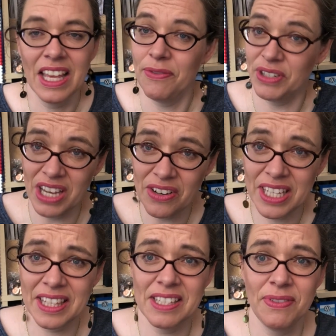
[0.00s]
If you don't
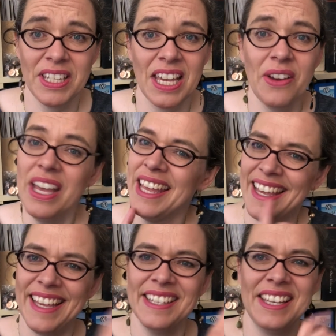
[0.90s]
need this video,
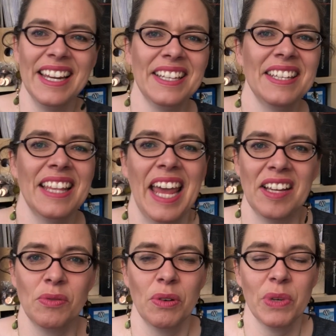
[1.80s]
here's your link to the
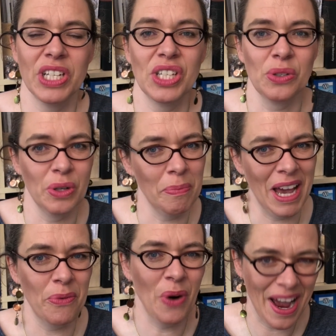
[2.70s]
next one, which is all
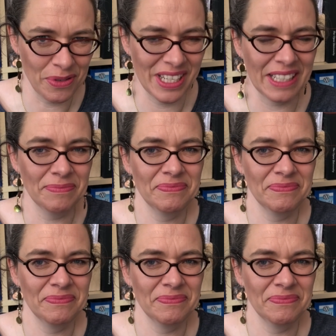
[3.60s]
about rounding.